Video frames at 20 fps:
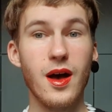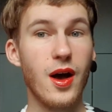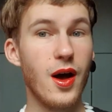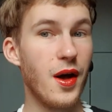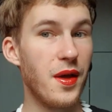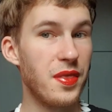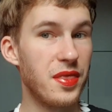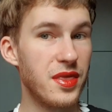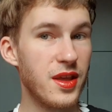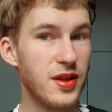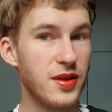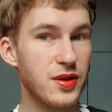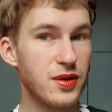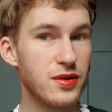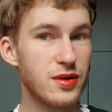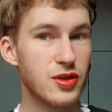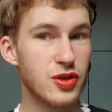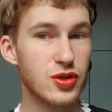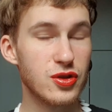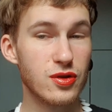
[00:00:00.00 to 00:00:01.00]

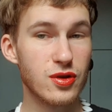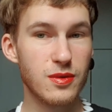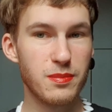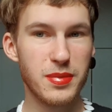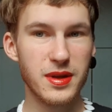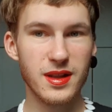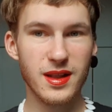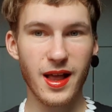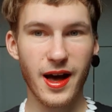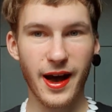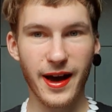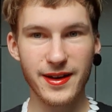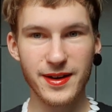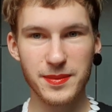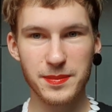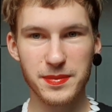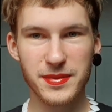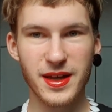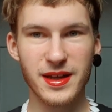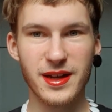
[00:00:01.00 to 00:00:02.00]
Another Sugar Pill
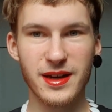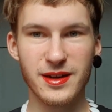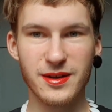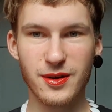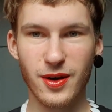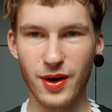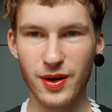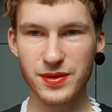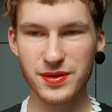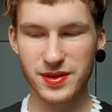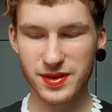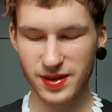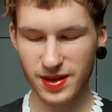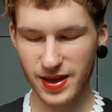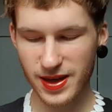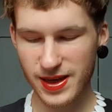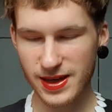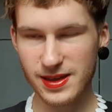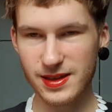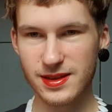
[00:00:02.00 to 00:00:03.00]
item that I got
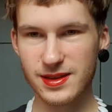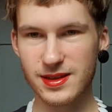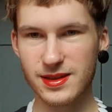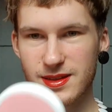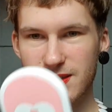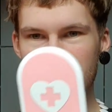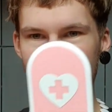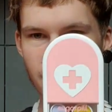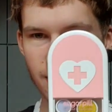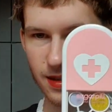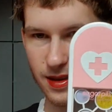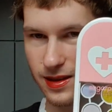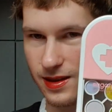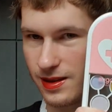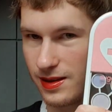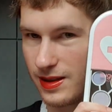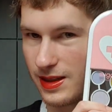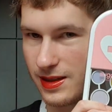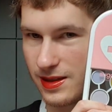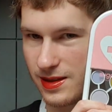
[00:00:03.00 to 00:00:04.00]
is
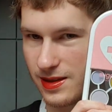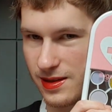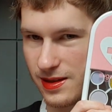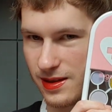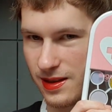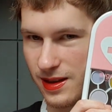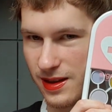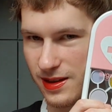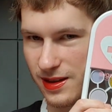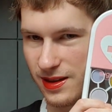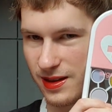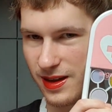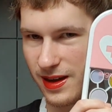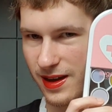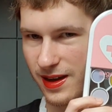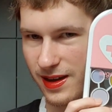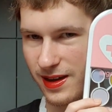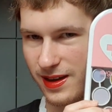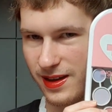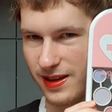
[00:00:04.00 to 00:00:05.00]
this little
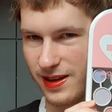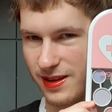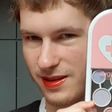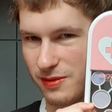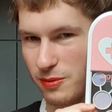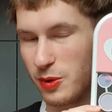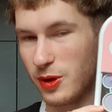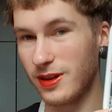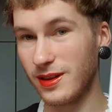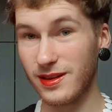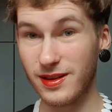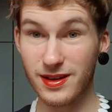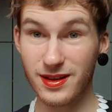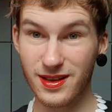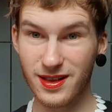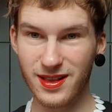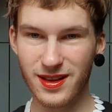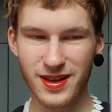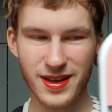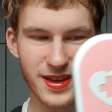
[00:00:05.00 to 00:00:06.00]
guy. Well,
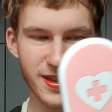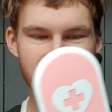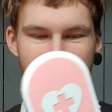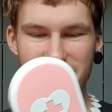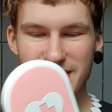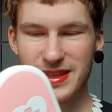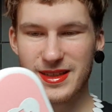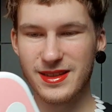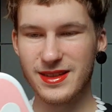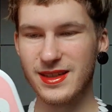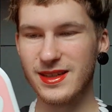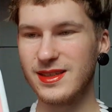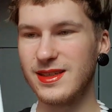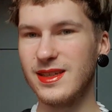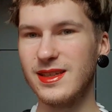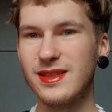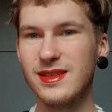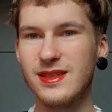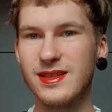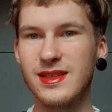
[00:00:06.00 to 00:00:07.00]
little. This
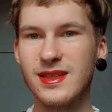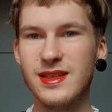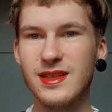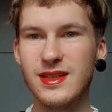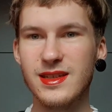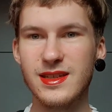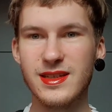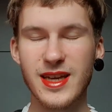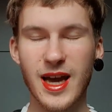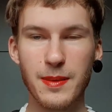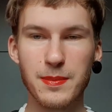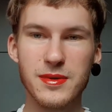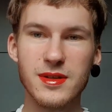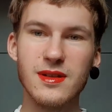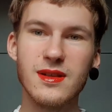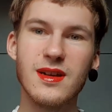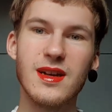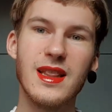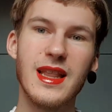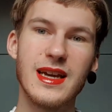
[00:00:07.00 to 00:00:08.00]
is the
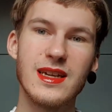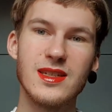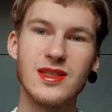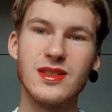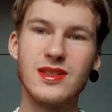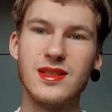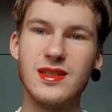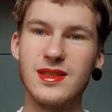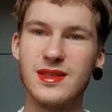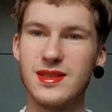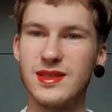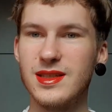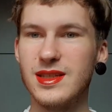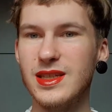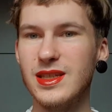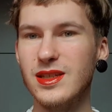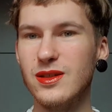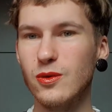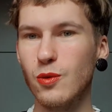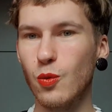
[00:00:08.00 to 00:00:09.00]
Capsule Collection
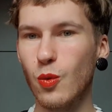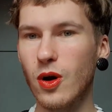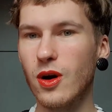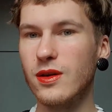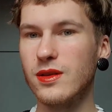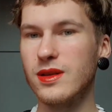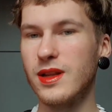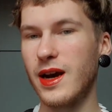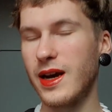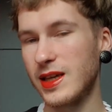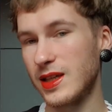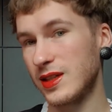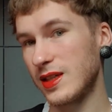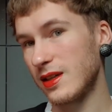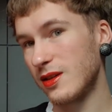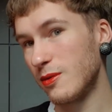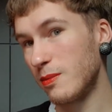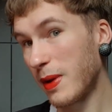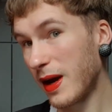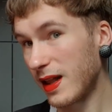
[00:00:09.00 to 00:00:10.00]
C1
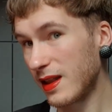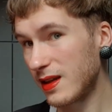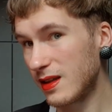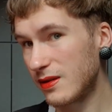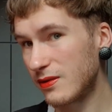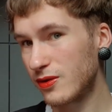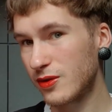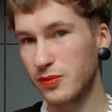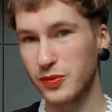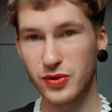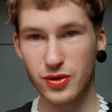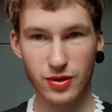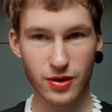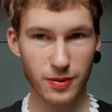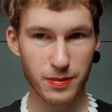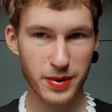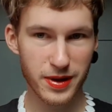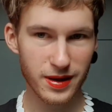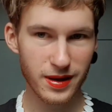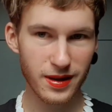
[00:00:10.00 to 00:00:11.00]
eyeshadow palette from Sugar
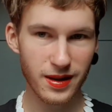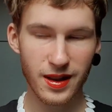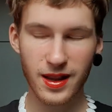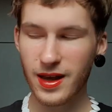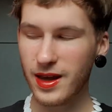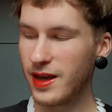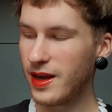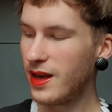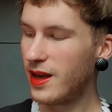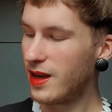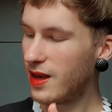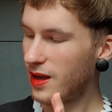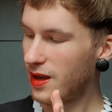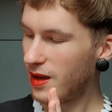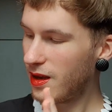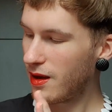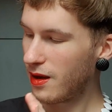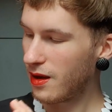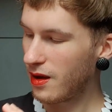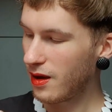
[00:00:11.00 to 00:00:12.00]
Pill.
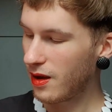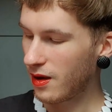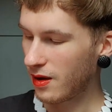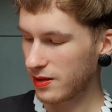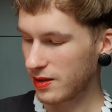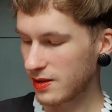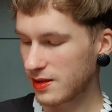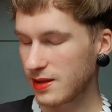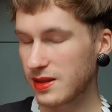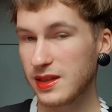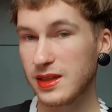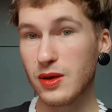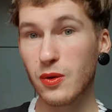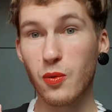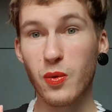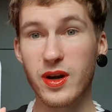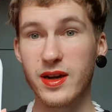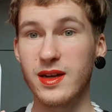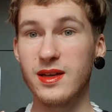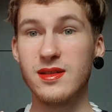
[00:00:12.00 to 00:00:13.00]
Honestly,
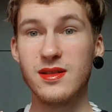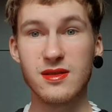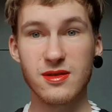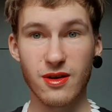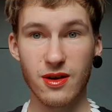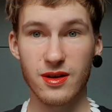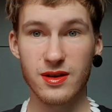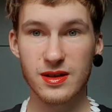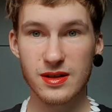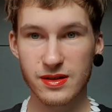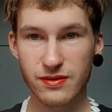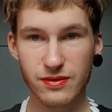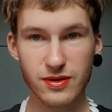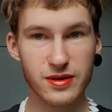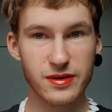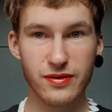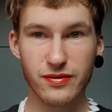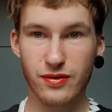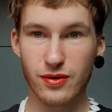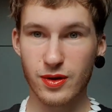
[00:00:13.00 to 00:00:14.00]
when I saw this for
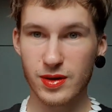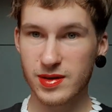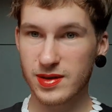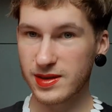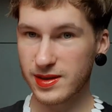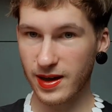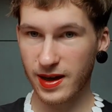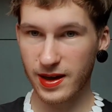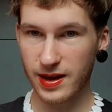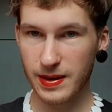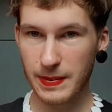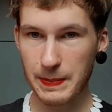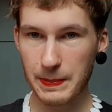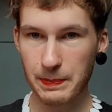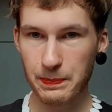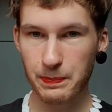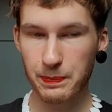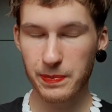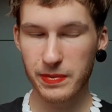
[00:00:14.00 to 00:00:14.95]
the first time,